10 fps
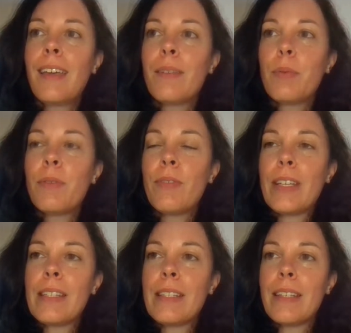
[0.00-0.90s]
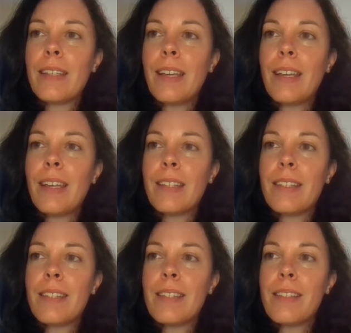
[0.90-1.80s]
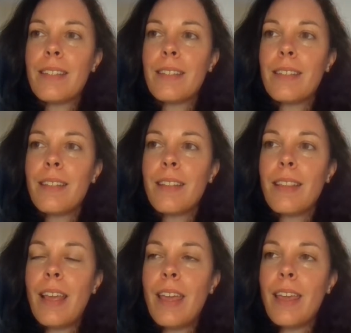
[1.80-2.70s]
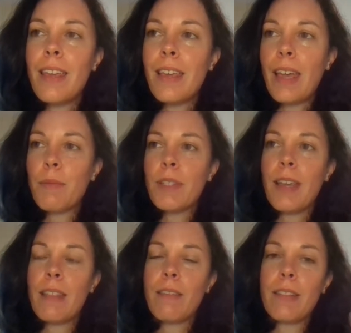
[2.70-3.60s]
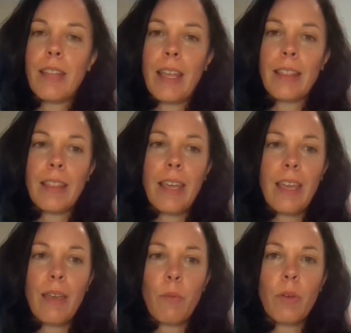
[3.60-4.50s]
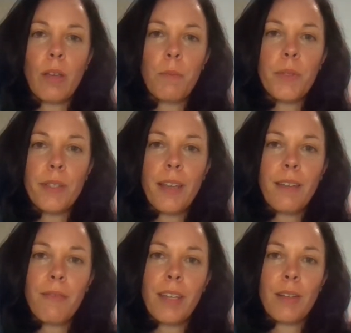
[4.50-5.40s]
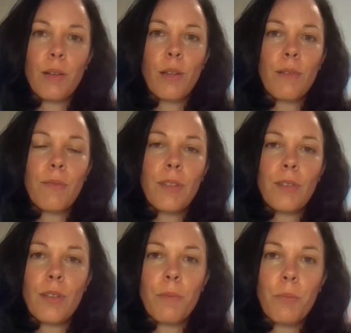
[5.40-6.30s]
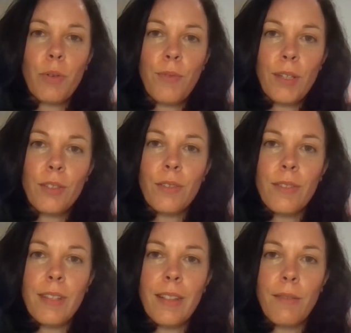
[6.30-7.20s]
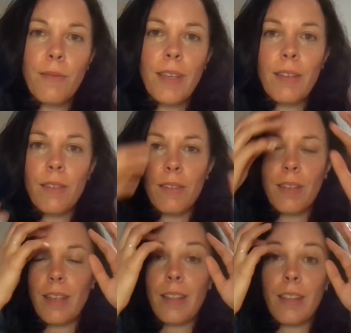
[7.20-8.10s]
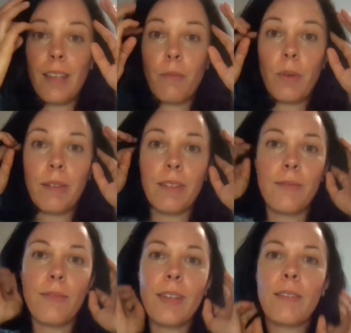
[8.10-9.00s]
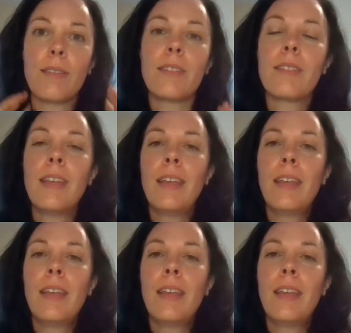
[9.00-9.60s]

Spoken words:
professor, and they came together and they were observing a lot of the top professionals in the field, in the wellness fields